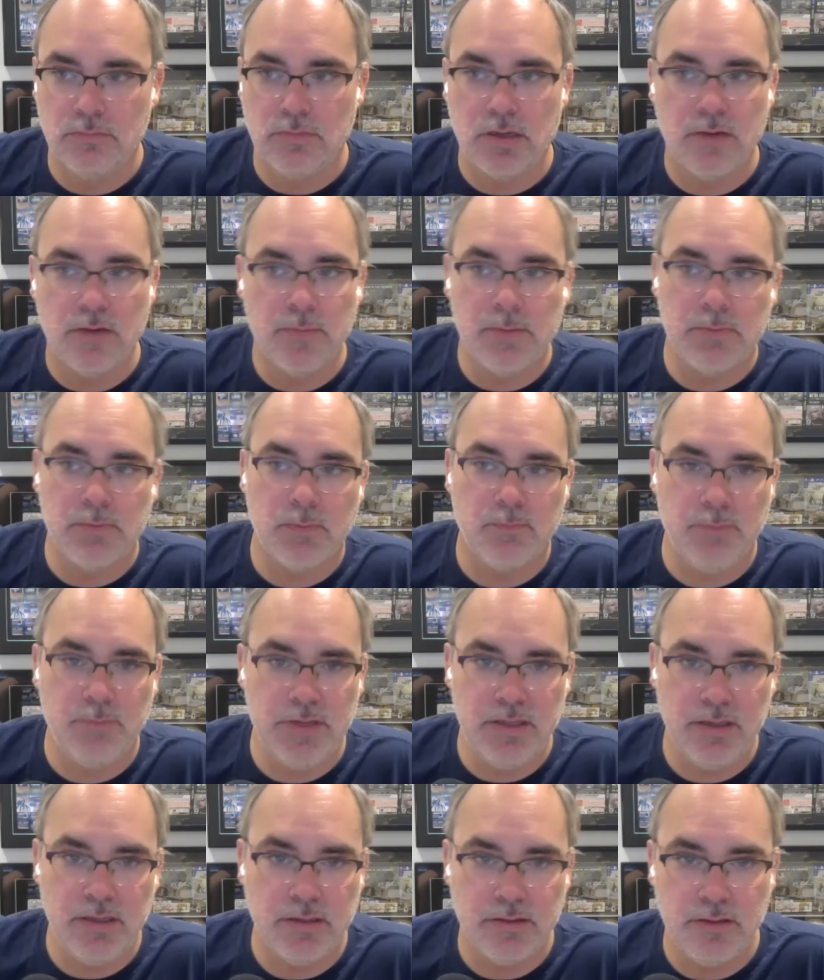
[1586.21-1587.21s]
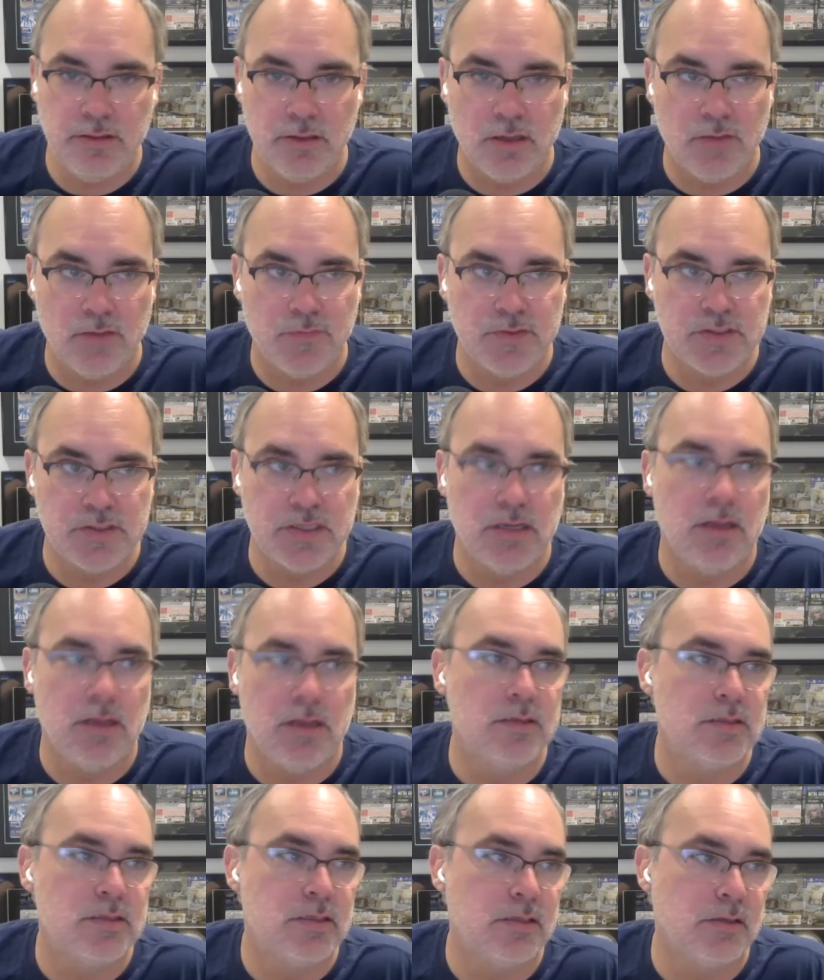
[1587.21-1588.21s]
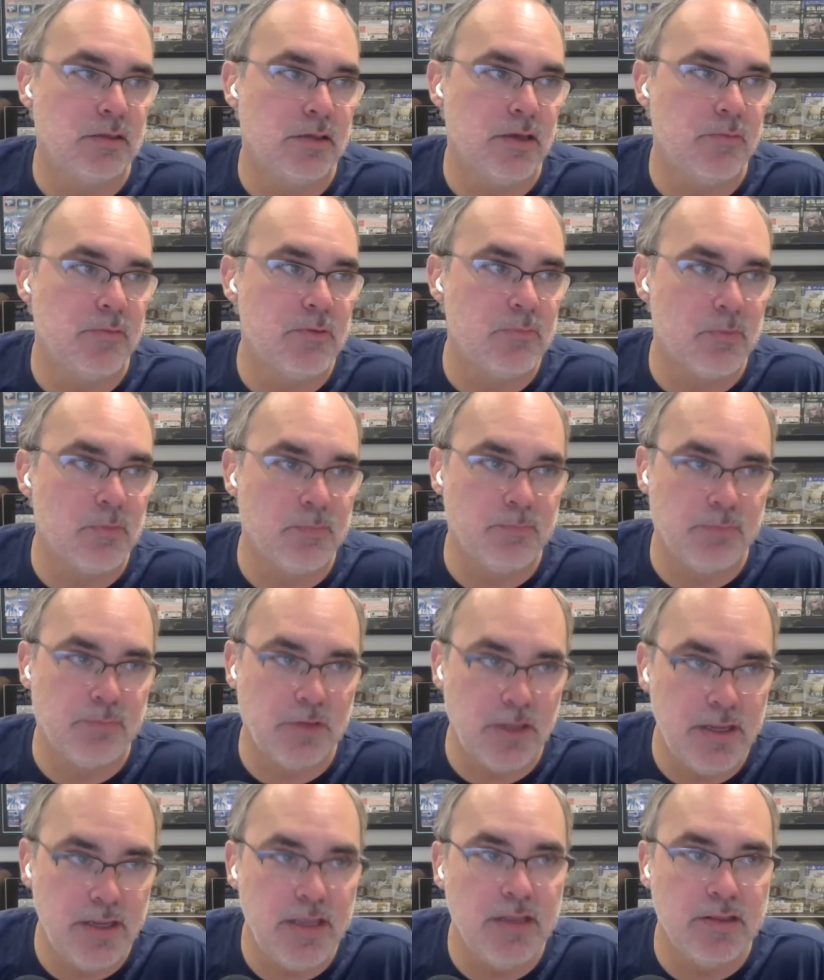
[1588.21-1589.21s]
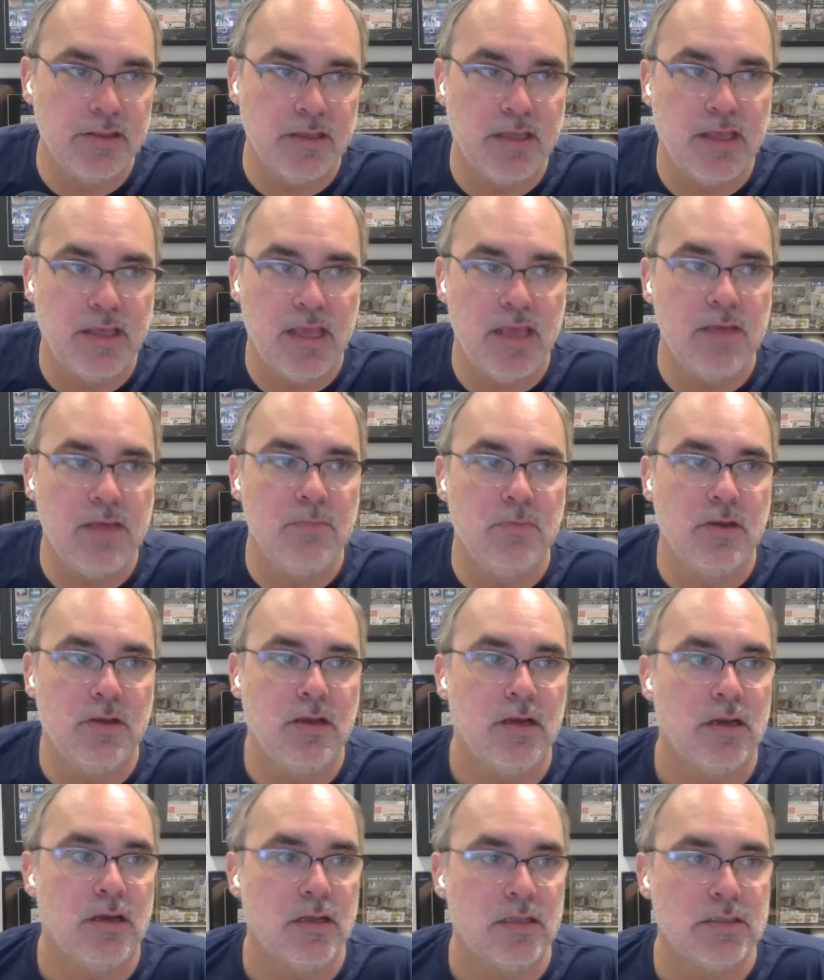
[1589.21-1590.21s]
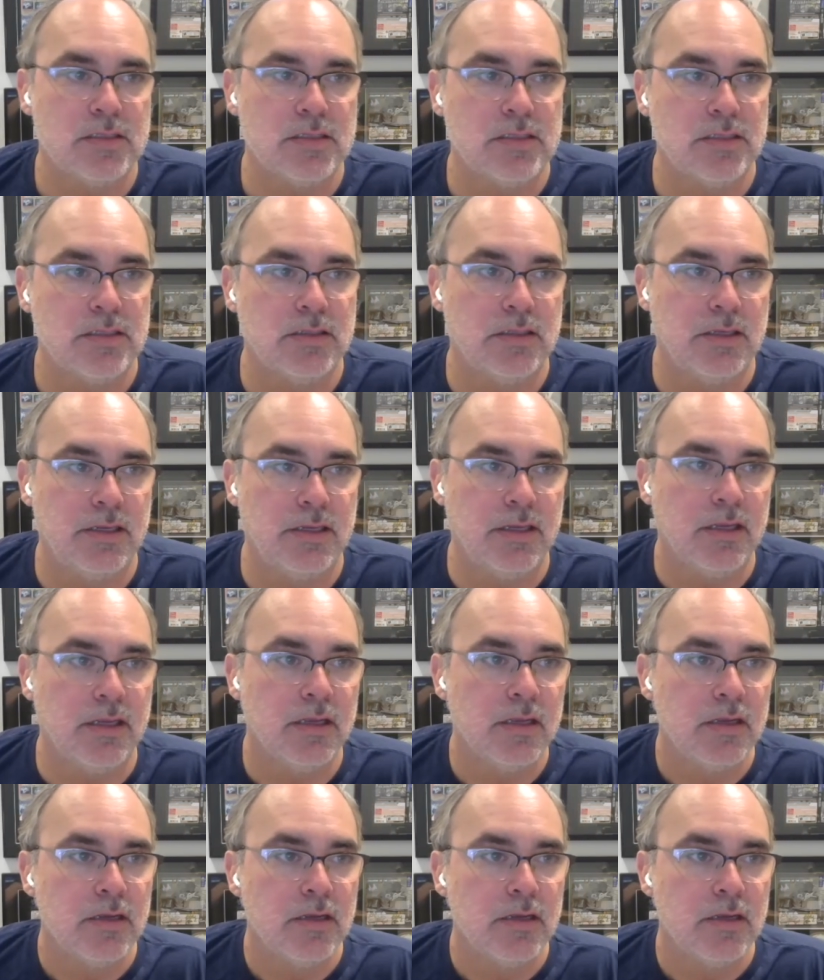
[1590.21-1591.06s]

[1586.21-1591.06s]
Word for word: I remember being at the office constantly. I remember playing the game constantly.